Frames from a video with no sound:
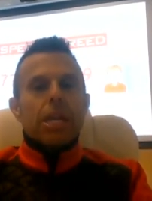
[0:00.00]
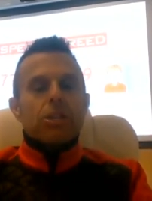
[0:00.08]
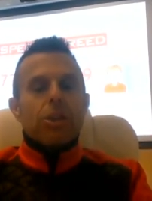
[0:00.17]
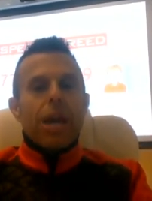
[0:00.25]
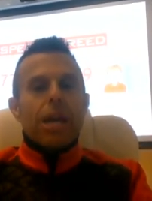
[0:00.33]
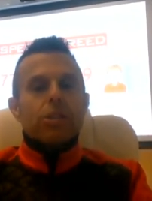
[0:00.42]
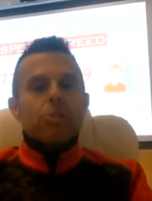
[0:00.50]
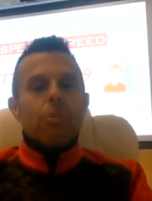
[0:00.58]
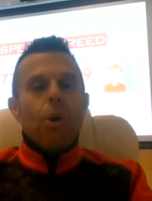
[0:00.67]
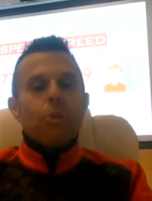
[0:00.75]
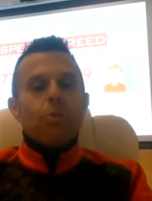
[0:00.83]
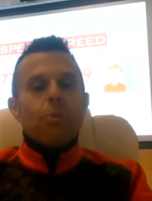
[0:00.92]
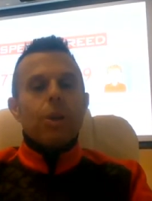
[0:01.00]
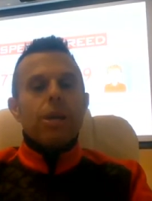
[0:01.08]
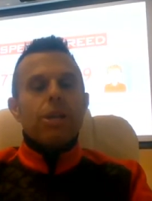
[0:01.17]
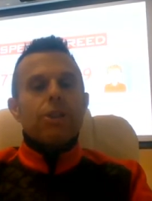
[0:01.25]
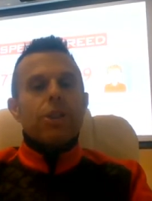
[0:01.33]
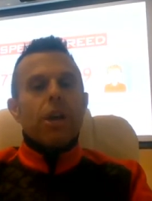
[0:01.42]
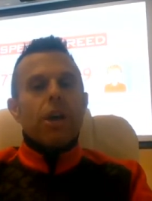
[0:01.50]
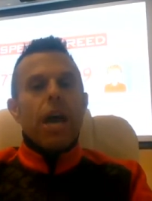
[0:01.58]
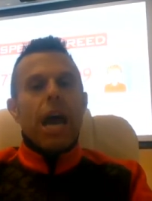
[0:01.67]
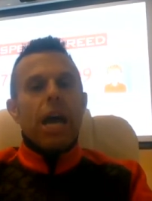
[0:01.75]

So that's one with uh,